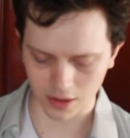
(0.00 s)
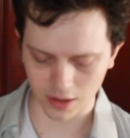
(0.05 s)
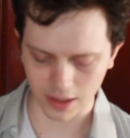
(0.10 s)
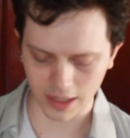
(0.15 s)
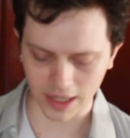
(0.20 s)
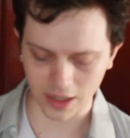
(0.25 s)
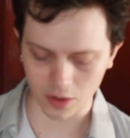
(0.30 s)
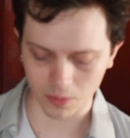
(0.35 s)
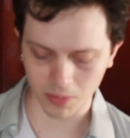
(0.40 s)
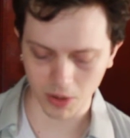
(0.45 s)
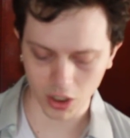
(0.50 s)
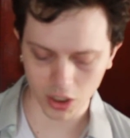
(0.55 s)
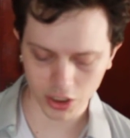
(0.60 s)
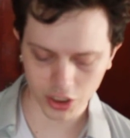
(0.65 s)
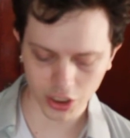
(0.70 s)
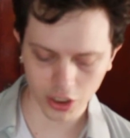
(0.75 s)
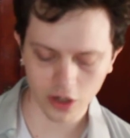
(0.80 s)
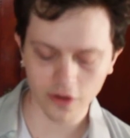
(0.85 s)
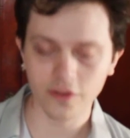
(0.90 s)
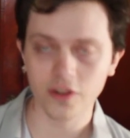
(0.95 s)

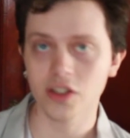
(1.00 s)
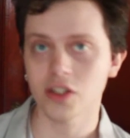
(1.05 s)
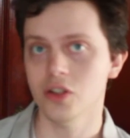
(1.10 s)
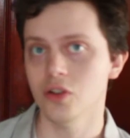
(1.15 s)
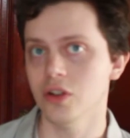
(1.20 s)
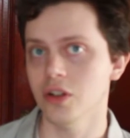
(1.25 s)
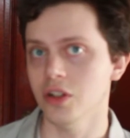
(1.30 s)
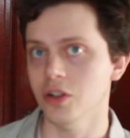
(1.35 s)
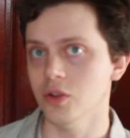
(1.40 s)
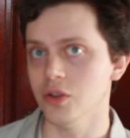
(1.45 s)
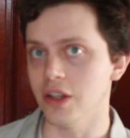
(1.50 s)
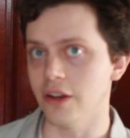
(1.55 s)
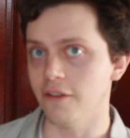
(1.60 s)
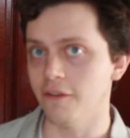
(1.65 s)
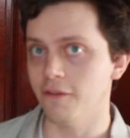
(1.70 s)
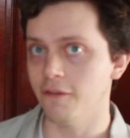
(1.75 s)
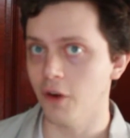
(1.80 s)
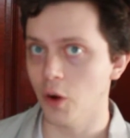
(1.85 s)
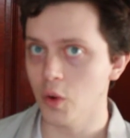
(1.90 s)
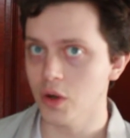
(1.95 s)
anthropology office, you can use a
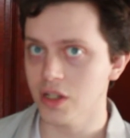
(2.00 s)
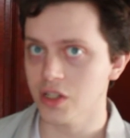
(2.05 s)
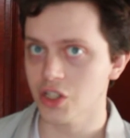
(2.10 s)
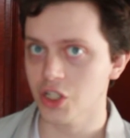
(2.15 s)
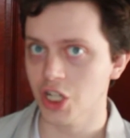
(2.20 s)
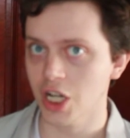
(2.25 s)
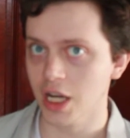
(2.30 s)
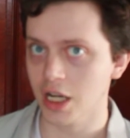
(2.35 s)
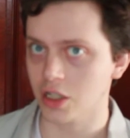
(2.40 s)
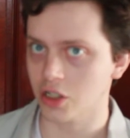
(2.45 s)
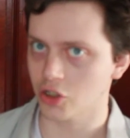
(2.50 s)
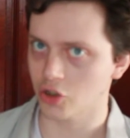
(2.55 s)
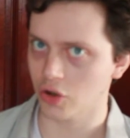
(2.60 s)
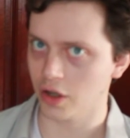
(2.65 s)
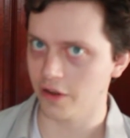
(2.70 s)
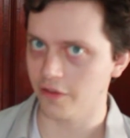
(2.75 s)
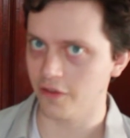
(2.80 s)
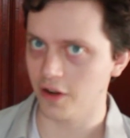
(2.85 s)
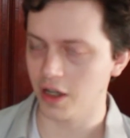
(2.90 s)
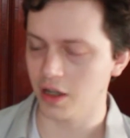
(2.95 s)
focus check to try
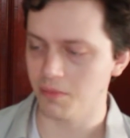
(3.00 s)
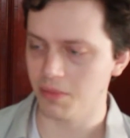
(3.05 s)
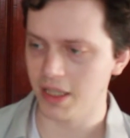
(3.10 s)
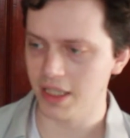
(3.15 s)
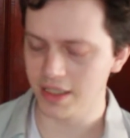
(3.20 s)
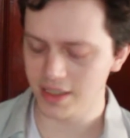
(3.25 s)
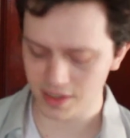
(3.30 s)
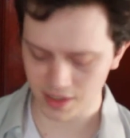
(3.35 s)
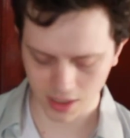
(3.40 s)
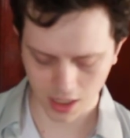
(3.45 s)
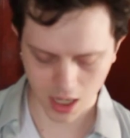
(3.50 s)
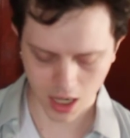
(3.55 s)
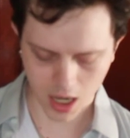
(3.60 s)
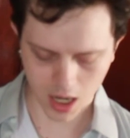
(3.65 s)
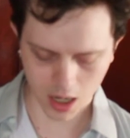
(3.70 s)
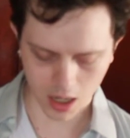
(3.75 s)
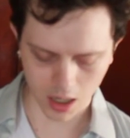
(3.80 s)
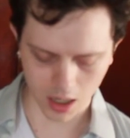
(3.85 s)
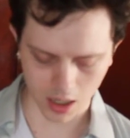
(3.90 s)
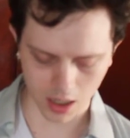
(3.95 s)
to find a piece,
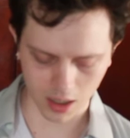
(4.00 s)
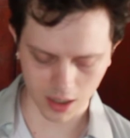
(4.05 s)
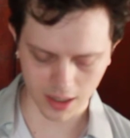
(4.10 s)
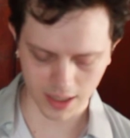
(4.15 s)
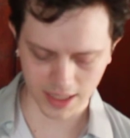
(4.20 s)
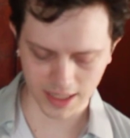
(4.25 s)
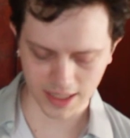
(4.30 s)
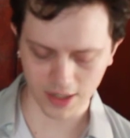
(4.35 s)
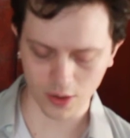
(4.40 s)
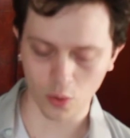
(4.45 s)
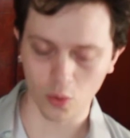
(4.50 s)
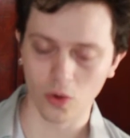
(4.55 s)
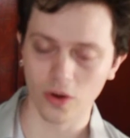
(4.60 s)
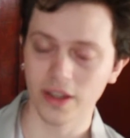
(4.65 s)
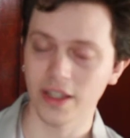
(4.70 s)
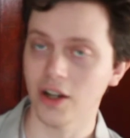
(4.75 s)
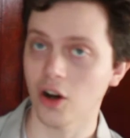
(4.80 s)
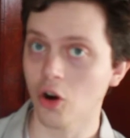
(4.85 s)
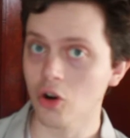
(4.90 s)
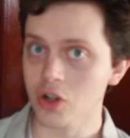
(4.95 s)
or in
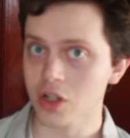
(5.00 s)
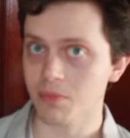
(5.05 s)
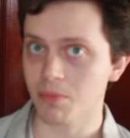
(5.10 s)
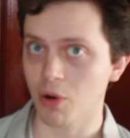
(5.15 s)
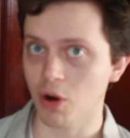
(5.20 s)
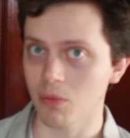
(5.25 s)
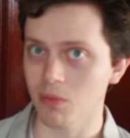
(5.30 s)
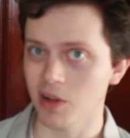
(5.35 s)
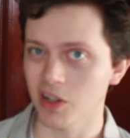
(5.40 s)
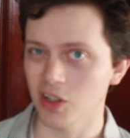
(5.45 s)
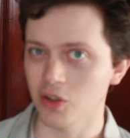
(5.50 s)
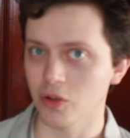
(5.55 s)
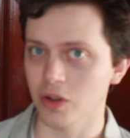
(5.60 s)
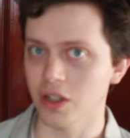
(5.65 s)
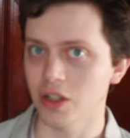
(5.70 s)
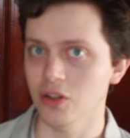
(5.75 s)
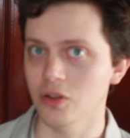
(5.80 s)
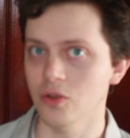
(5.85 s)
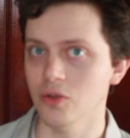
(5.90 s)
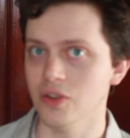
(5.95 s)
the art department, you
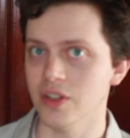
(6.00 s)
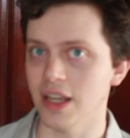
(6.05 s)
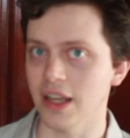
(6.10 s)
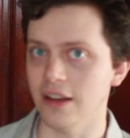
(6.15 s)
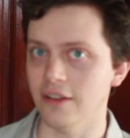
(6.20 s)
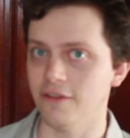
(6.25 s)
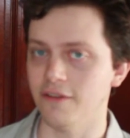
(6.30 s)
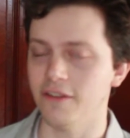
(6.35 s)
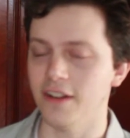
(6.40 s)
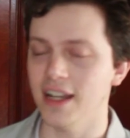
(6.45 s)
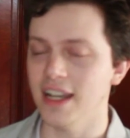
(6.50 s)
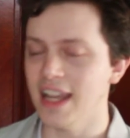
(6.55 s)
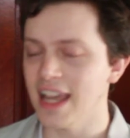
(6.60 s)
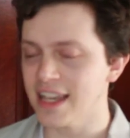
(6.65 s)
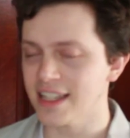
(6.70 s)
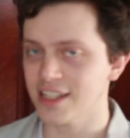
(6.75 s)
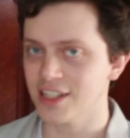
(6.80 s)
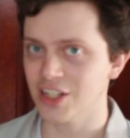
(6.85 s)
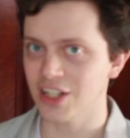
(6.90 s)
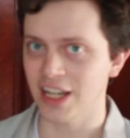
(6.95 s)
can use a
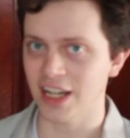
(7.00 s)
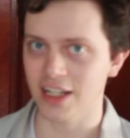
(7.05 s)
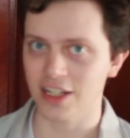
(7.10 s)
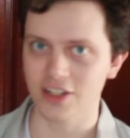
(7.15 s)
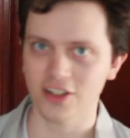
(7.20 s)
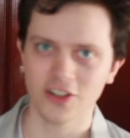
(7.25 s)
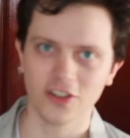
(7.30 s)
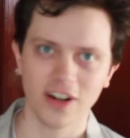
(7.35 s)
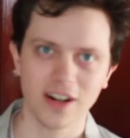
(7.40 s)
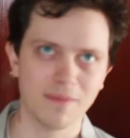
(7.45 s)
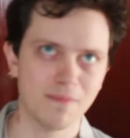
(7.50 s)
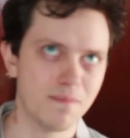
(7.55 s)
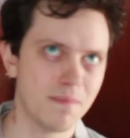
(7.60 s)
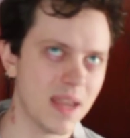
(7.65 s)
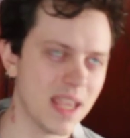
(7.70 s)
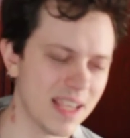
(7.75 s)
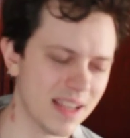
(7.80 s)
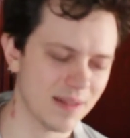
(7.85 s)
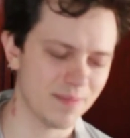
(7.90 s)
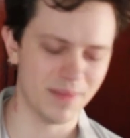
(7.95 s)
finesse check to try to
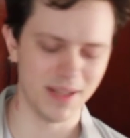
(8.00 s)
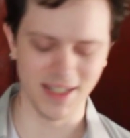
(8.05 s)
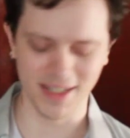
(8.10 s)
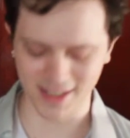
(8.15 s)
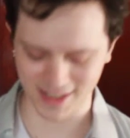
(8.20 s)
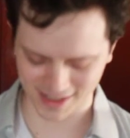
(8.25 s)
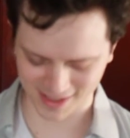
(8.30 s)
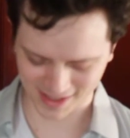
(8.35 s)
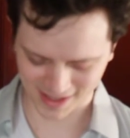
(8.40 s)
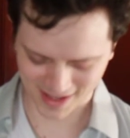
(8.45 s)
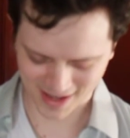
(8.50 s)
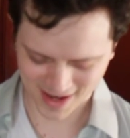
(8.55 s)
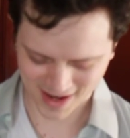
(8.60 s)
make a piece.